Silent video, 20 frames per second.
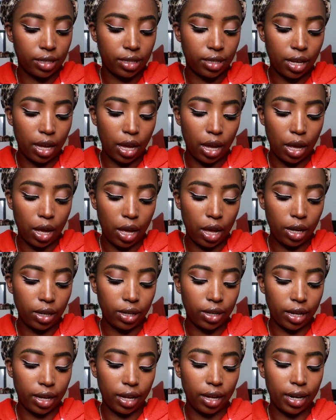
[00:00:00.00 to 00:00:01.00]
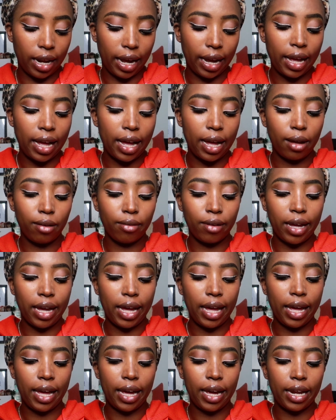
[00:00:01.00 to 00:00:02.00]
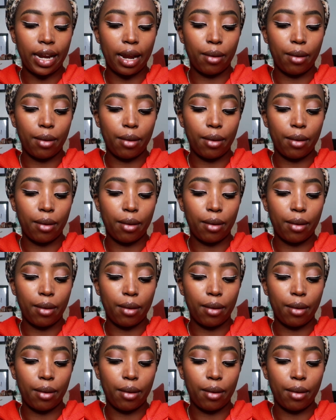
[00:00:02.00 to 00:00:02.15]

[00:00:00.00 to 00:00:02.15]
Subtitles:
So good, I can't wait.